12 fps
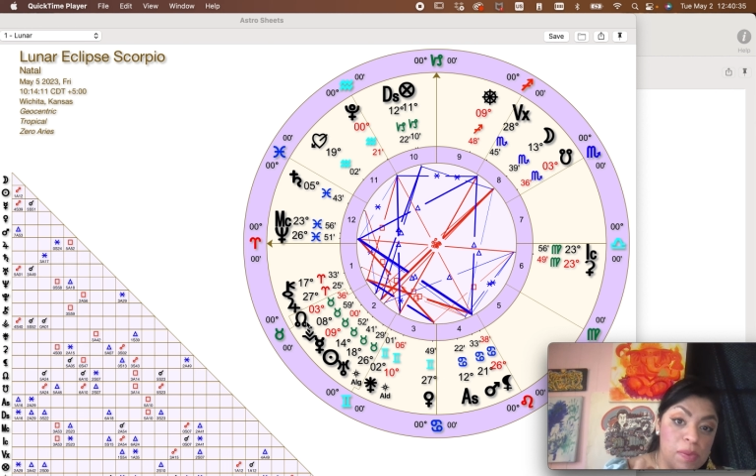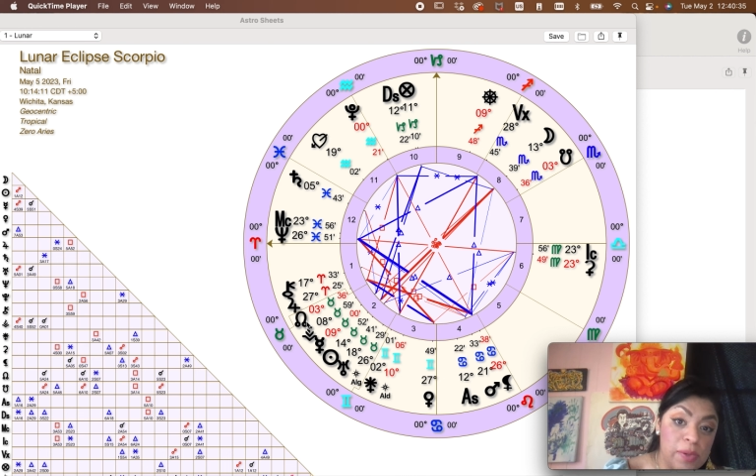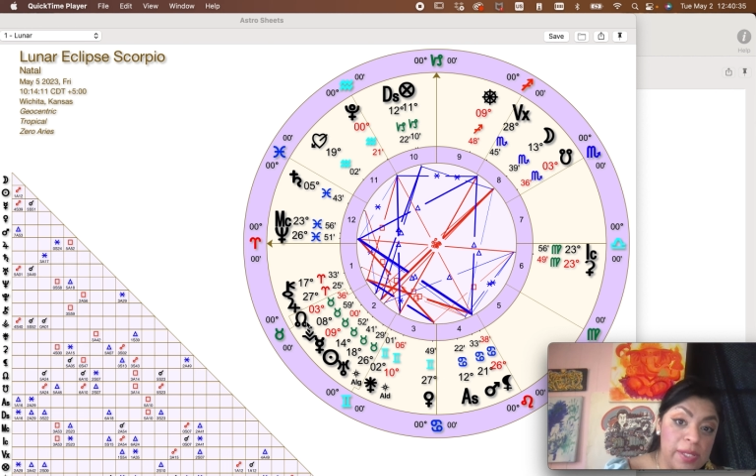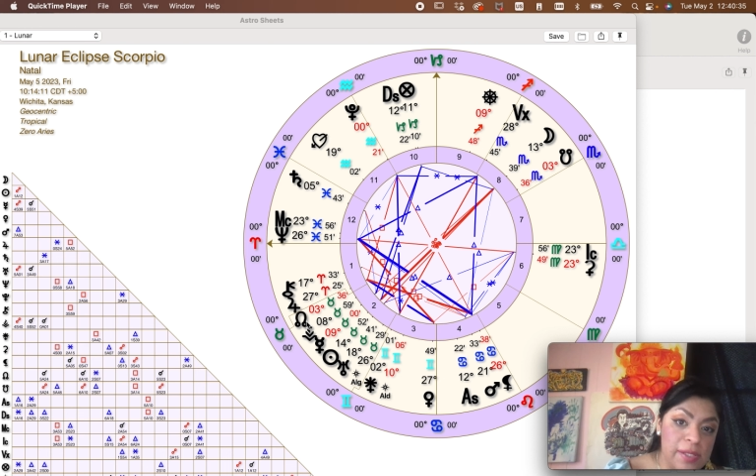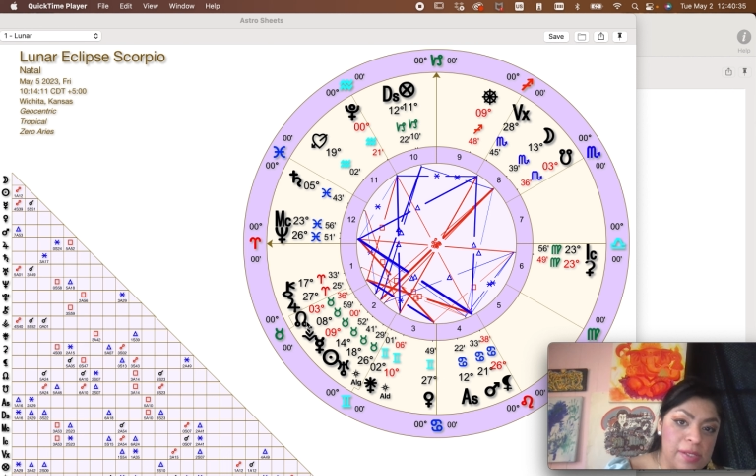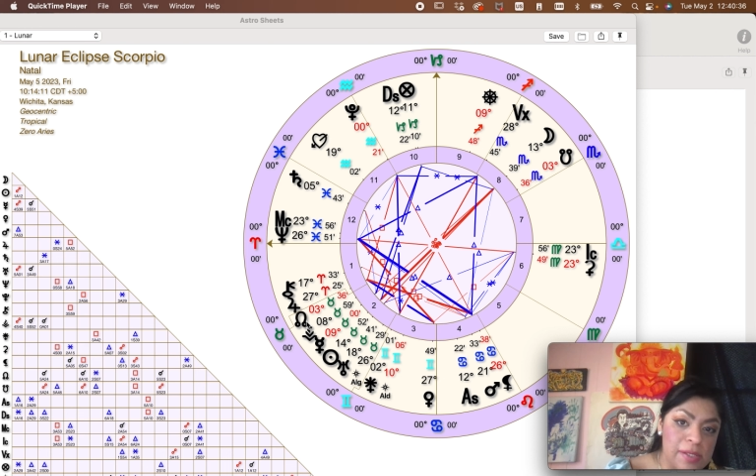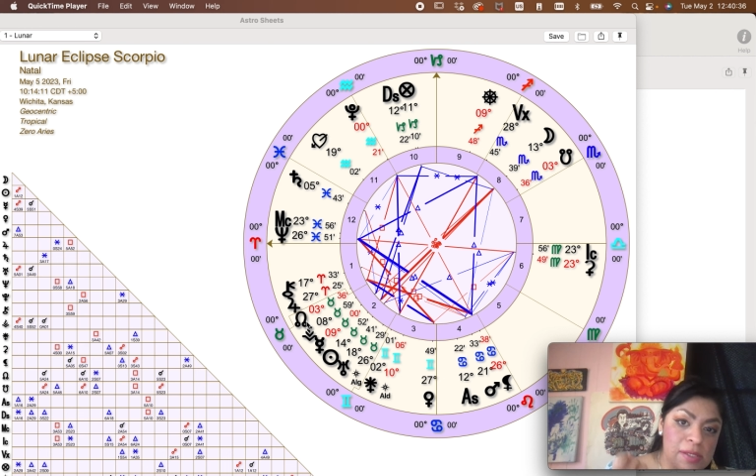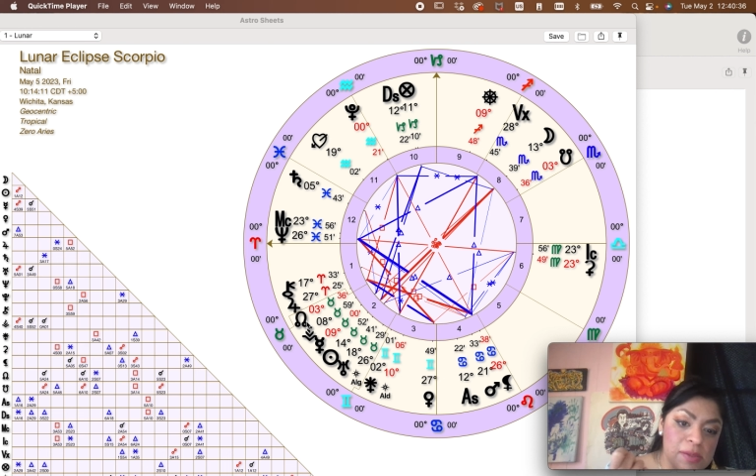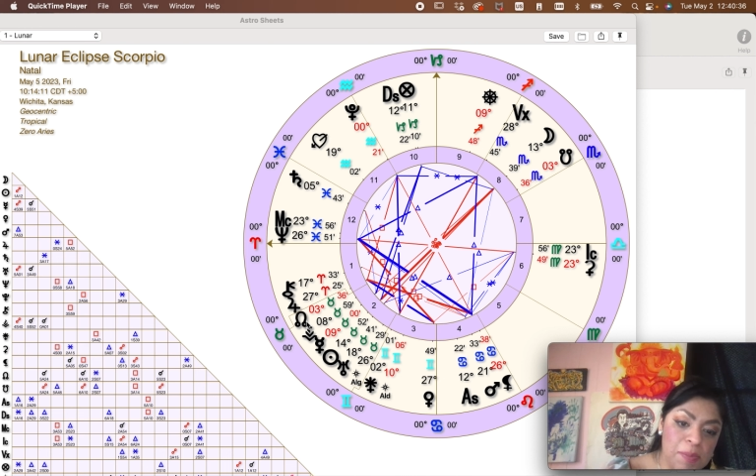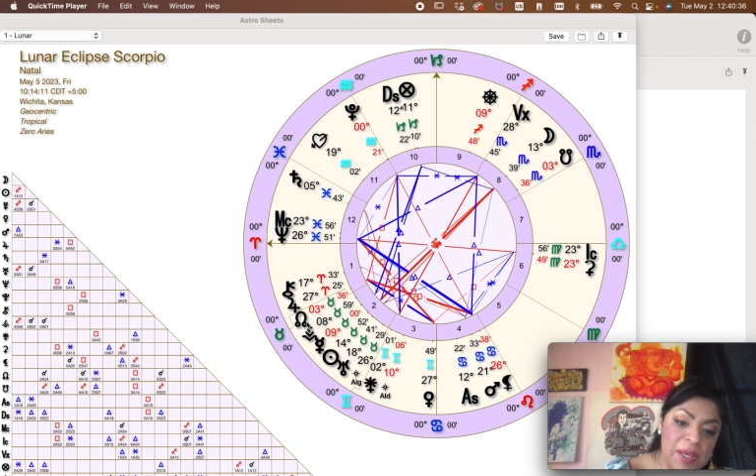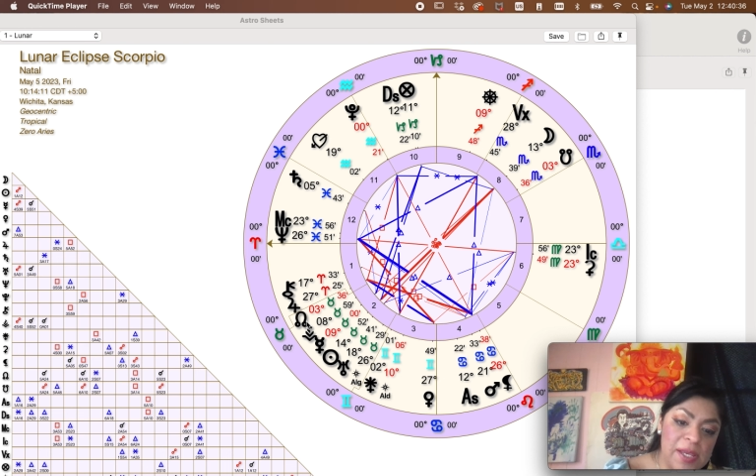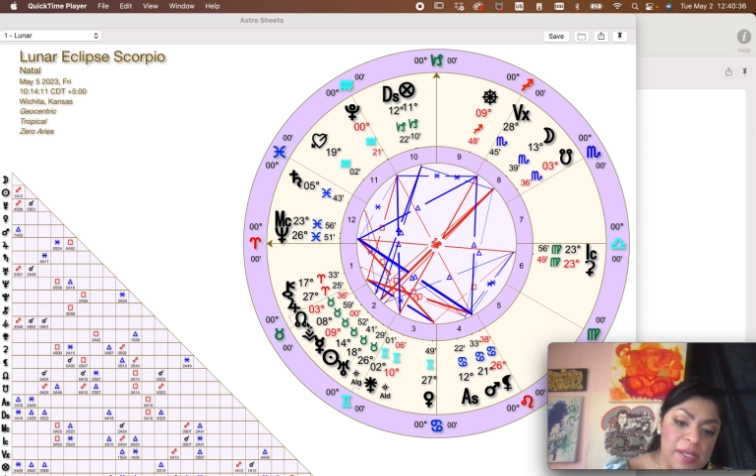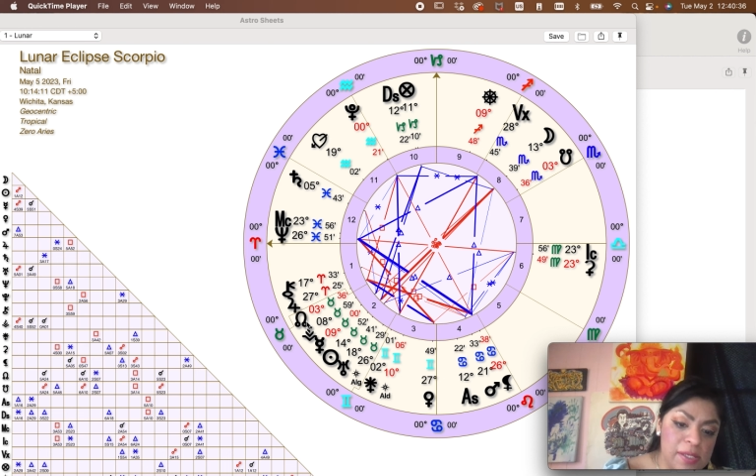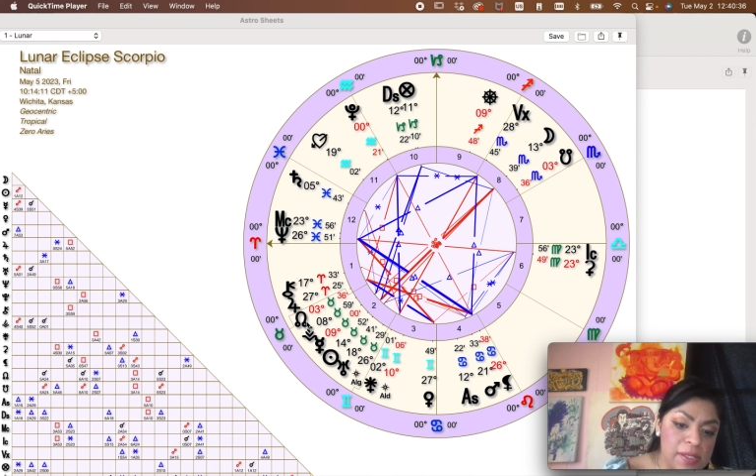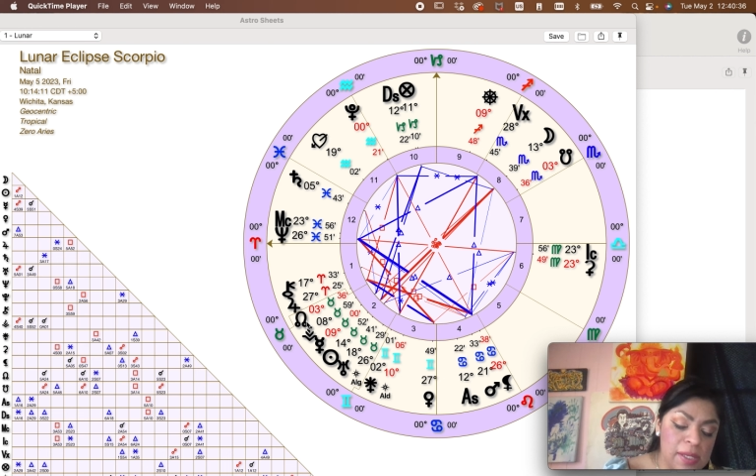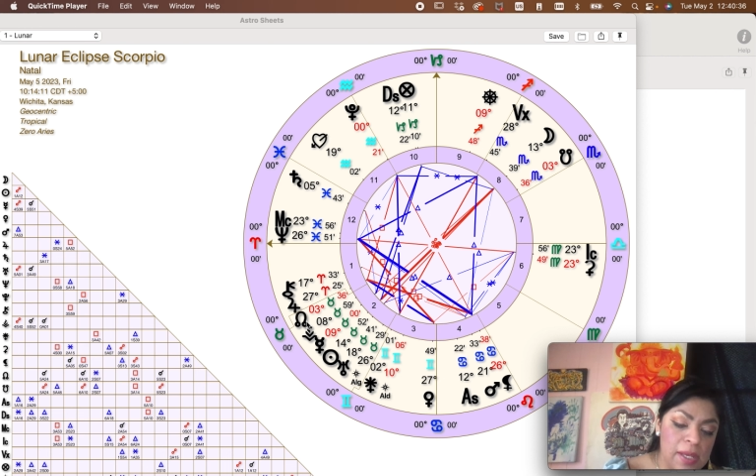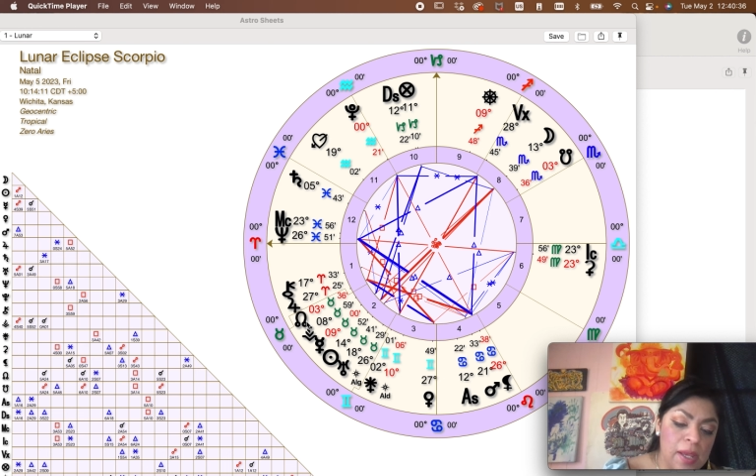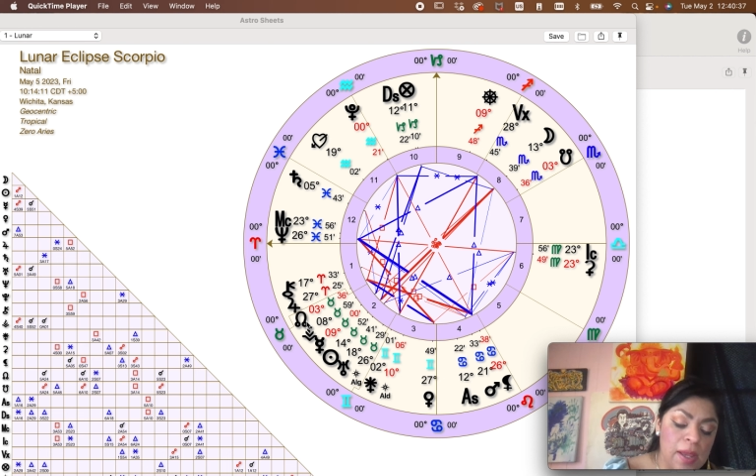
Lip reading: point in space.